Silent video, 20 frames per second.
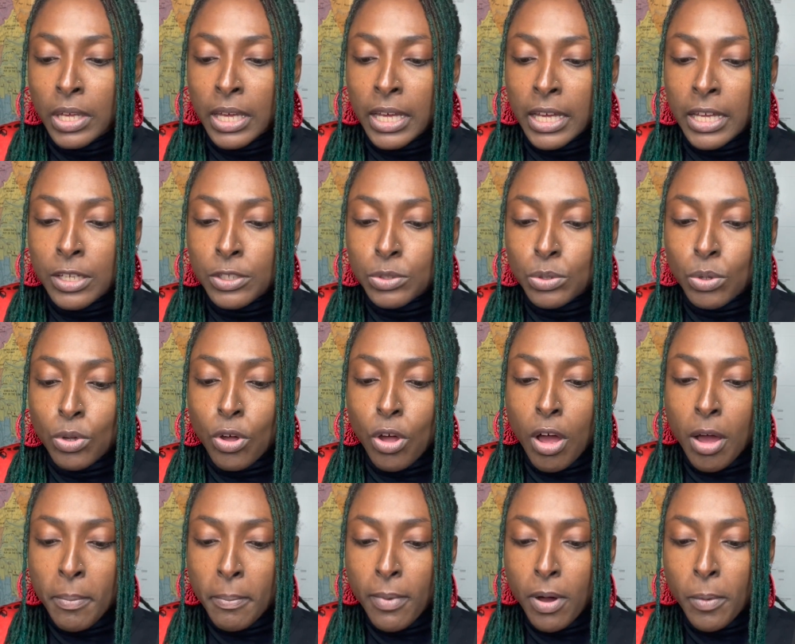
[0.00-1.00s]
it will
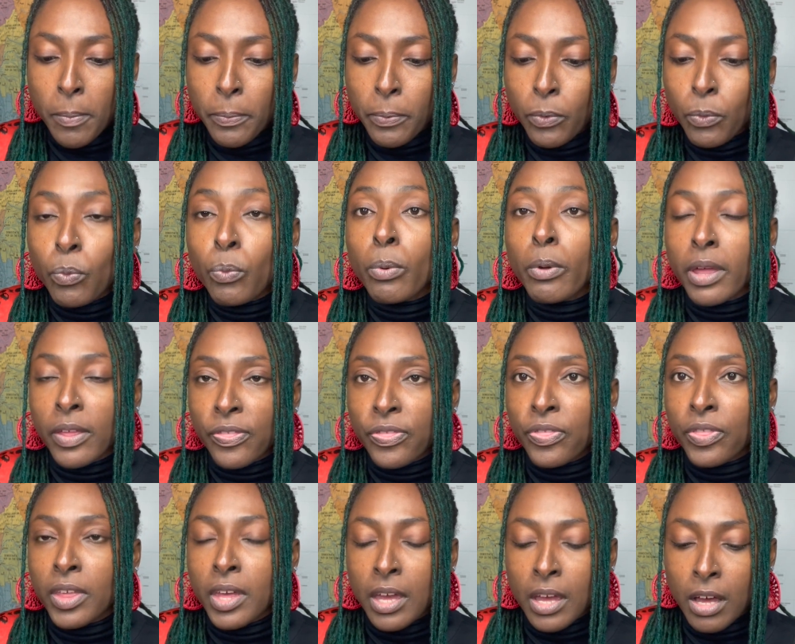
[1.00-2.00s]
come up with
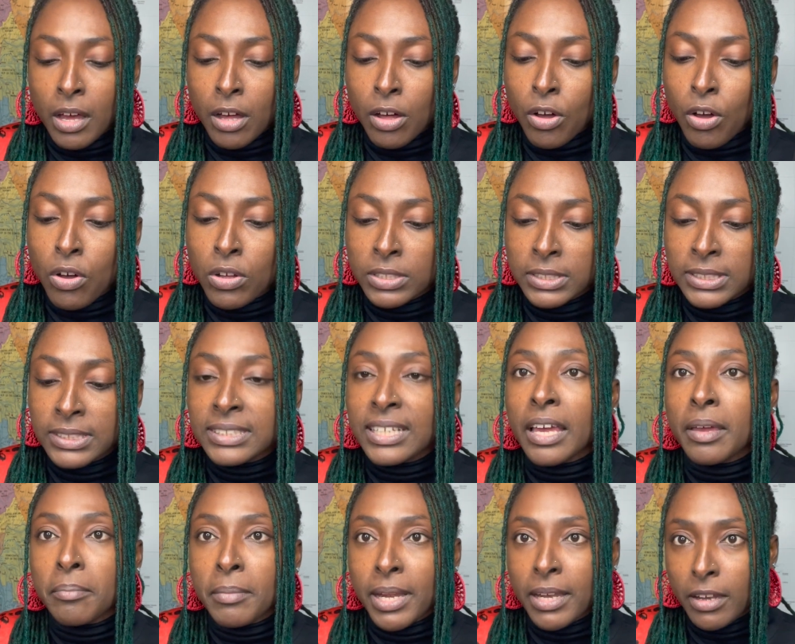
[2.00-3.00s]
a
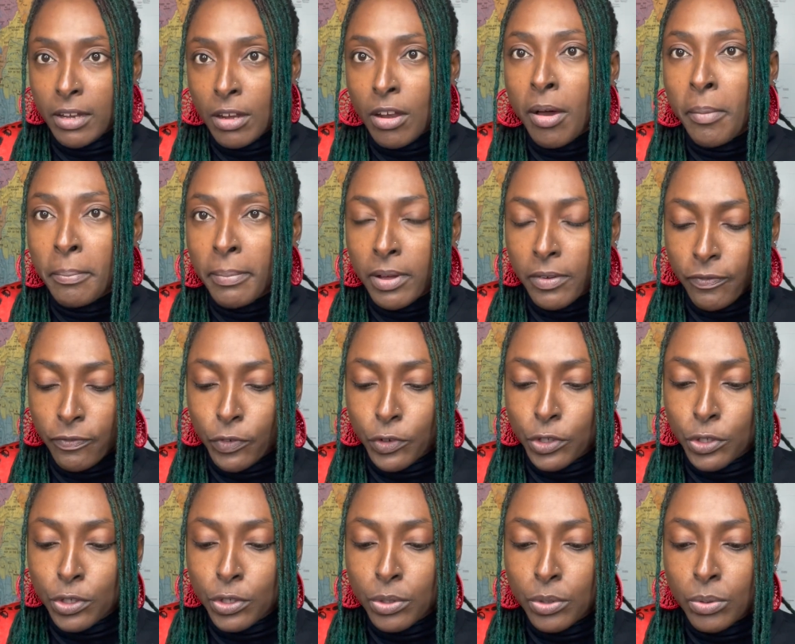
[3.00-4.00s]
consignment number for
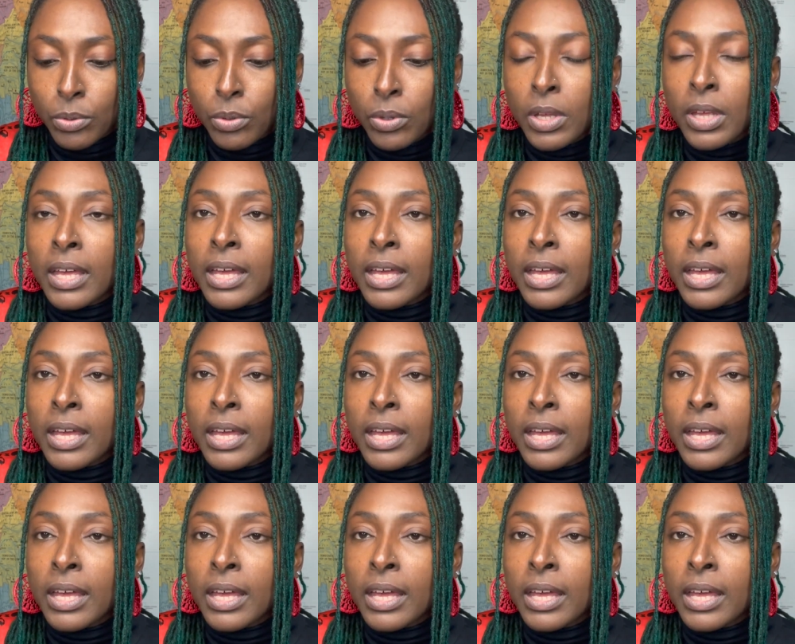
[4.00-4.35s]
you.